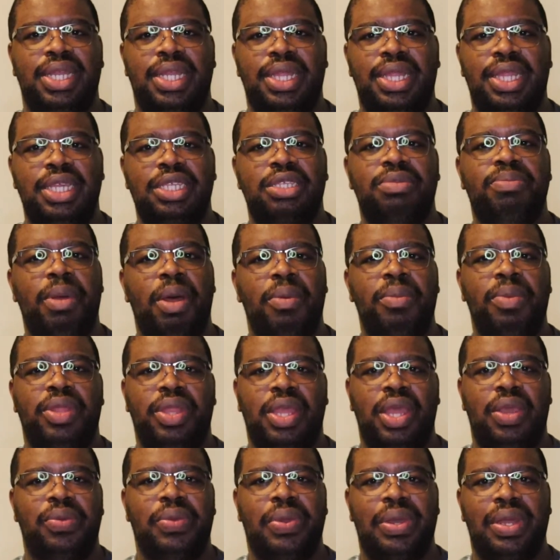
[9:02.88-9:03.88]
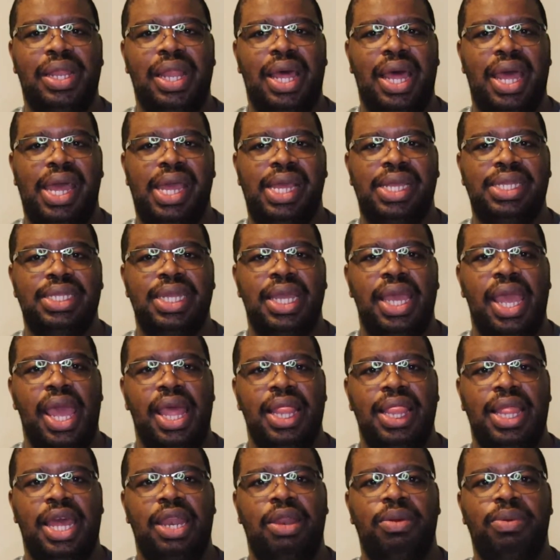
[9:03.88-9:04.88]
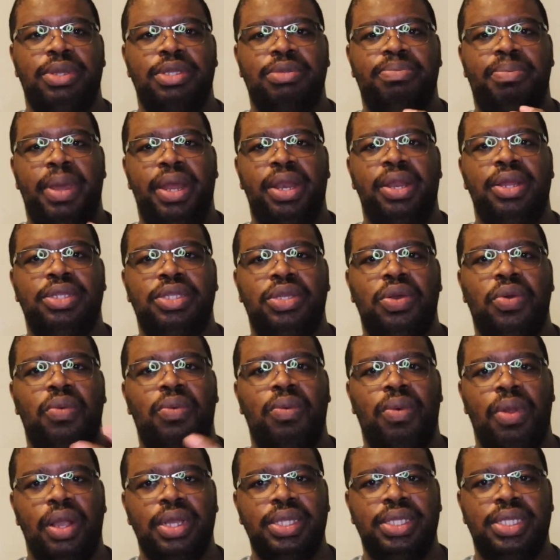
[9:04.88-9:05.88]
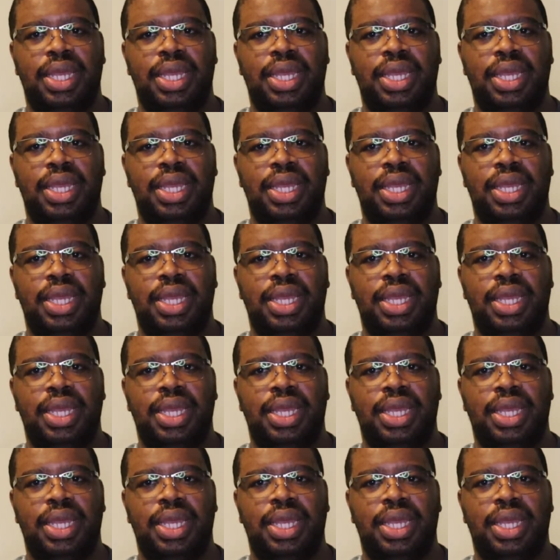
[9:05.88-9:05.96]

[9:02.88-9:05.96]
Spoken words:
at this moment they realized that it was better to work